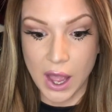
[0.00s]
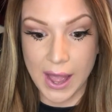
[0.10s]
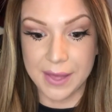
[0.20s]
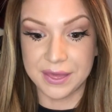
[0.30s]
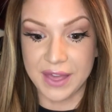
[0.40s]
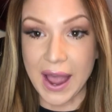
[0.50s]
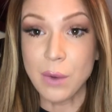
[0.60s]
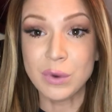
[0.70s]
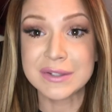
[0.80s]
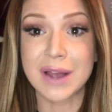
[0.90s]
And
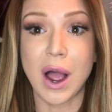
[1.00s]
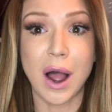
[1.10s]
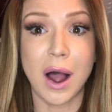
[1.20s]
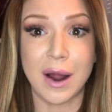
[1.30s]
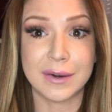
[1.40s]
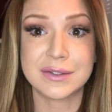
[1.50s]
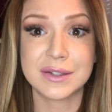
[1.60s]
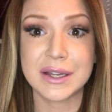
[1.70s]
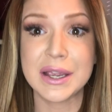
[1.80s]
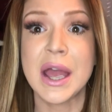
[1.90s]
that was
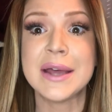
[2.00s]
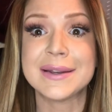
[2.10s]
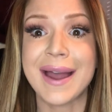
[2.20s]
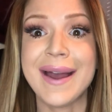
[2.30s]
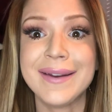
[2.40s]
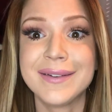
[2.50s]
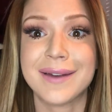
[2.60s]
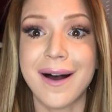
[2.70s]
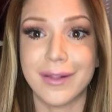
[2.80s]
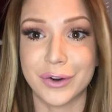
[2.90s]
honestly
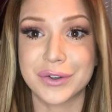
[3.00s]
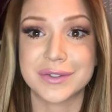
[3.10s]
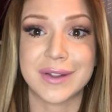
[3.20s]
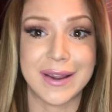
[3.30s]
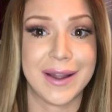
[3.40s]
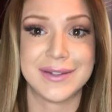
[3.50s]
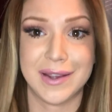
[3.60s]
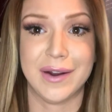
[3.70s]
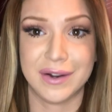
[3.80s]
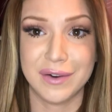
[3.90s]
$10, like I
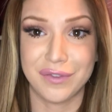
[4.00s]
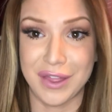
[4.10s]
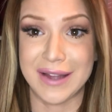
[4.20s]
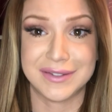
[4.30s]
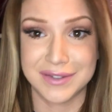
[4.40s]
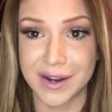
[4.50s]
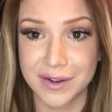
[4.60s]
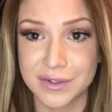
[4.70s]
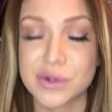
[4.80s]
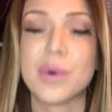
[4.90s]
said, for that
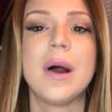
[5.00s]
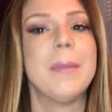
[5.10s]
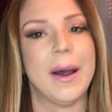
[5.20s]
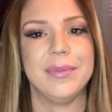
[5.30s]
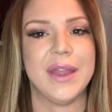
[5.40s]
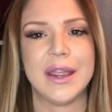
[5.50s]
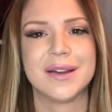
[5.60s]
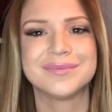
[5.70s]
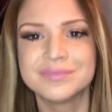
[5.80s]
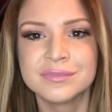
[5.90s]
stick. So come on, like,
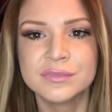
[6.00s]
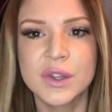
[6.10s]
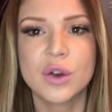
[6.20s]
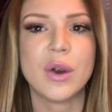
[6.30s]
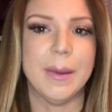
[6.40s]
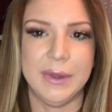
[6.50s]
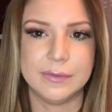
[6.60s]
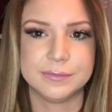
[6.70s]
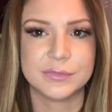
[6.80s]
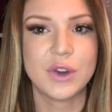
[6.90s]
grab
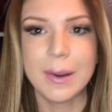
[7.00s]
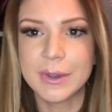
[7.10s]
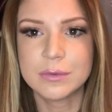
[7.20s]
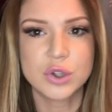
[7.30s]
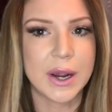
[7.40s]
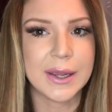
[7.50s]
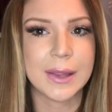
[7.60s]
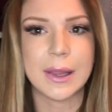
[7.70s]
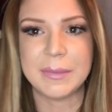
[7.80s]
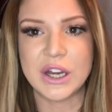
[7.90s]
it, try
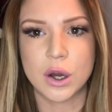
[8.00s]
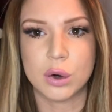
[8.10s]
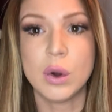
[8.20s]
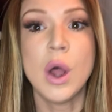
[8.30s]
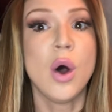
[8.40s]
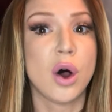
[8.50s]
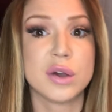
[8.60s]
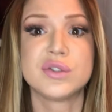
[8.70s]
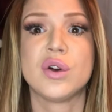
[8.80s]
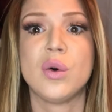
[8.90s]
it, let me know.
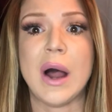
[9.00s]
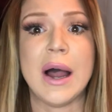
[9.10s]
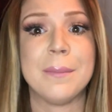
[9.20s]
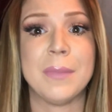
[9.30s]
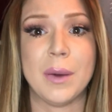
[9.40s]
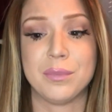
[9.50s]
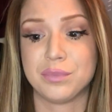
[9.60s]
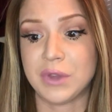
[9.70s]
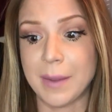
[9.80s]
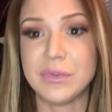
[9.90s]
Also, I'm
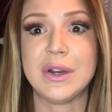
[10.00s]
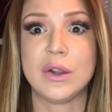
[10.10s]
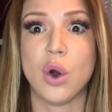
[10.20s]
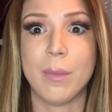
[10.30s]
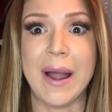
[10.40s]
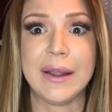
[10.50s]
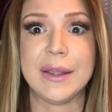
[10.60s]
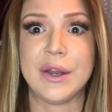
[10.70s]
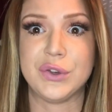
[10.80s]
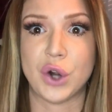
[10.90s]
tempted to go back
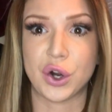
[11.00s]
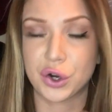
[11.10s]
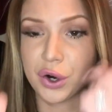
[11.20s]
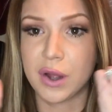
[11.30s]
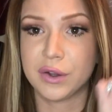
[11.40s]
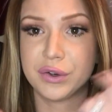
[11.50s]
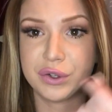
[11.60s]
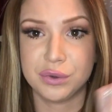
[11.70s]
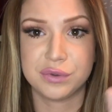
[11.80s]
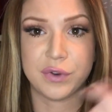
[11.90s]
and get a darker color to
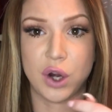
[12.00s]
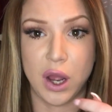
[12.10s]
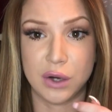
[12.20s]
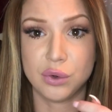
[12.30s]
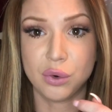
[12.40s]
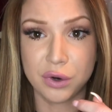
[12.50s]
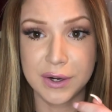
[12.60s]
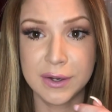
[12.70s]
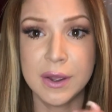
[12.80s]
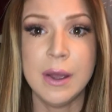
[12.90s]
use for
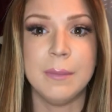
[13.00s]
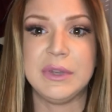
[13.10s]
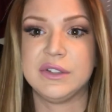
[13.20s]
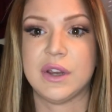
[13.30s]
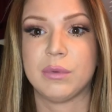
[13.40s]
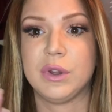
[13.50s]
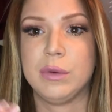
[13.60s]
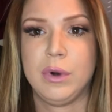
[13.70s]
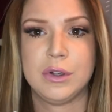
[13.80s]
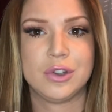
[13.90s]
contouring, because I really
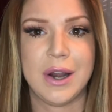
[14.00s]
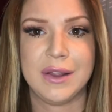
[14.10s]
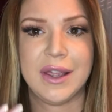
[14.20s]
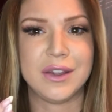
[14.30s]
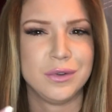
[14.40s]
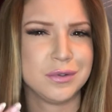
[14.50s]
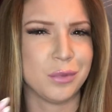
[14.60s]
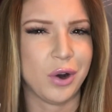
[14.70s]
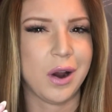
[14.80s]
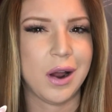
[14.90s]
want to try to like use
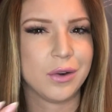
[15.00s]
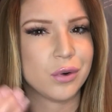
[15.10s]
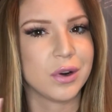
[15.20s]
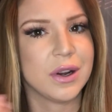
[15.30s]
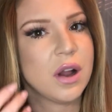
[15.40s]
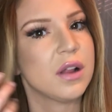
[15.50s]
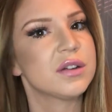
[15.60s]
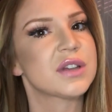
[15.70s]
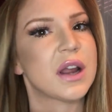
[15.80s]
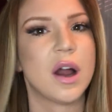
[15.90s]
more contouring
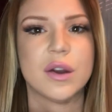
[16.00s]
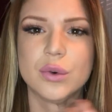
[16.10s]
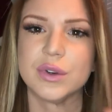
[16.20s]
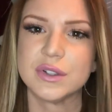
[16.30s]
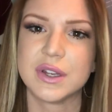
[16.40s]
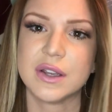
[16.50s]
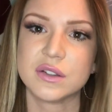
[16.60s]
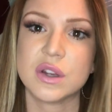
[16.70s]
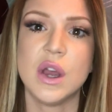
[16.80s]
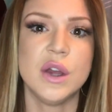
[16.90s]
colors, like contour
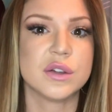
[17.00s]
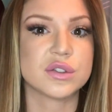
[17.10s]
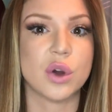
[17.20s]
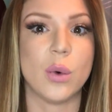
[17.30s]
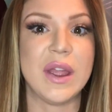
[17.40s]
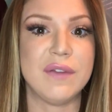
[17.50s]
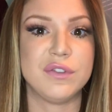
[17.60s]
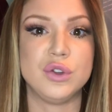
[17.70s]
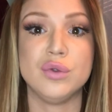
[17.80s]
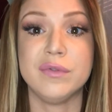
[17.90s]
sticks. So
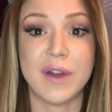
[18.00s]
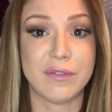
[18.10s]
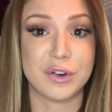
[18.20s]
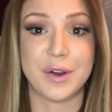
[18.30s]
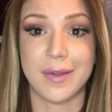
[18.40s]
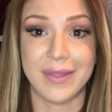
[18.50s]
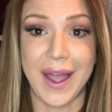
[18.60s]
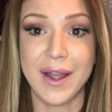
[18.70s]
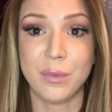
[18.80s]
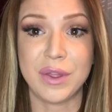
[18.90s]
if you've ever done
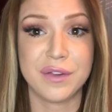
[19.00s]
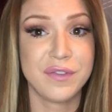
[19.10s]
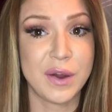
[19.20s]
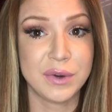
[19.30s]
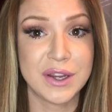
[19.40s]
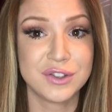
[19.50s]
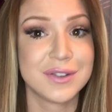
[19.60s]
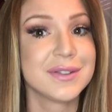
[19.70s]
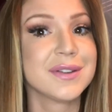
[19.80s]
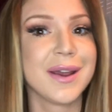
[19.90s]
that with a
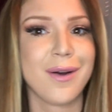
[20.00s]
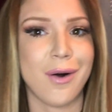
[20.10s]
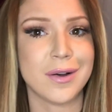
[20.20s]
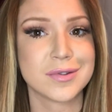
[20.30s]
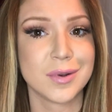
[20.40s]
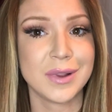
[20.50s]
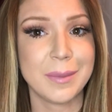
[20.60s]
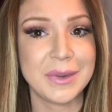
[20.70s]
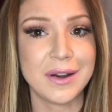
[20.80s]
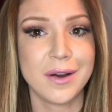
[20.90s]
foundation stick, also
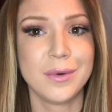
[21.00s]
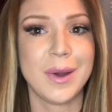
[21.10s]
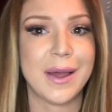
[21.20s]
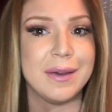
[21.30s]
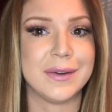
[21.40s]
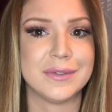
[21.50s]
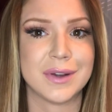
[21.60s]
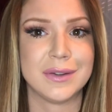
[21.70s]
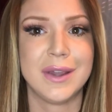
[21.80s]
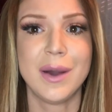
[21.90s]
let me know, and
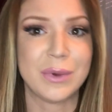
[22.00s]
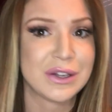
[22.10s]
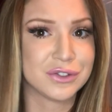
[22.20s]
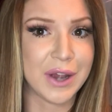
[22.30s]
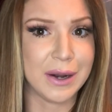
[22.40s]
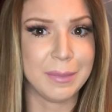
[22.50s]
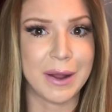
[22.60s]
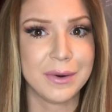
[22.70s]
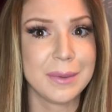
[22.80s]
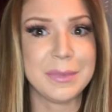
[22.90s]
yeah, we could chat
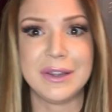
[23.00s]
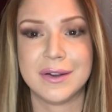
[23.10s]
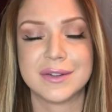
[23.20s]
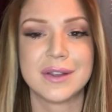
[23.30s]
about it because